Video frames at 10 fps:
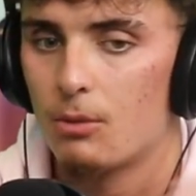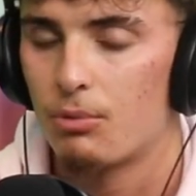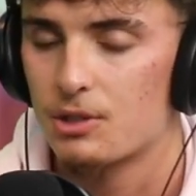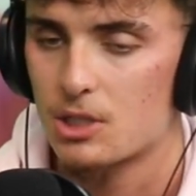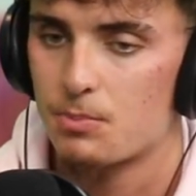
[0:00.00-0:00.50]

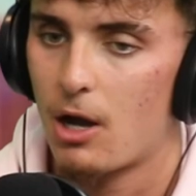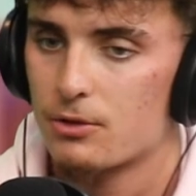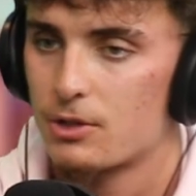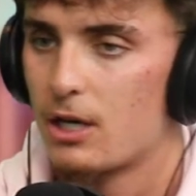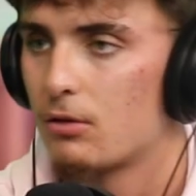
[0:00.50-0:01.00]
Brings the
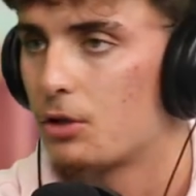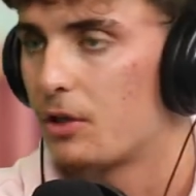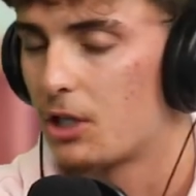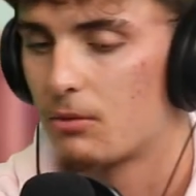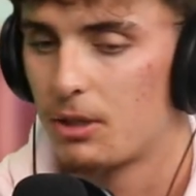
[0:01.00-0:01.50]
sponsors out.
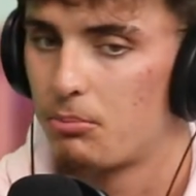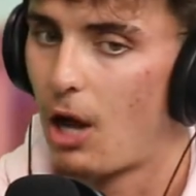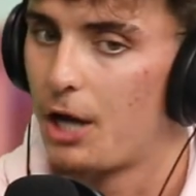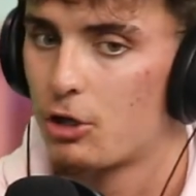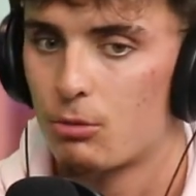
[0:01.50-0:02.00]
They get like
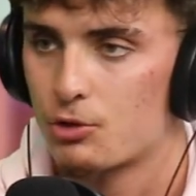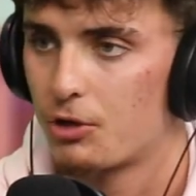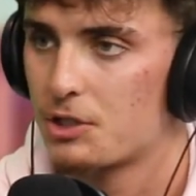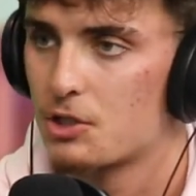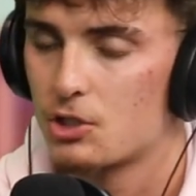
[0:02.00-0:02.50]
body armor
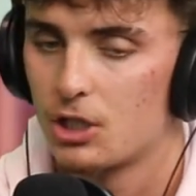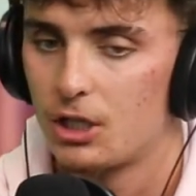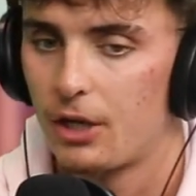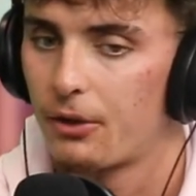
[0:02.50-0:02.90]
drinks and shit.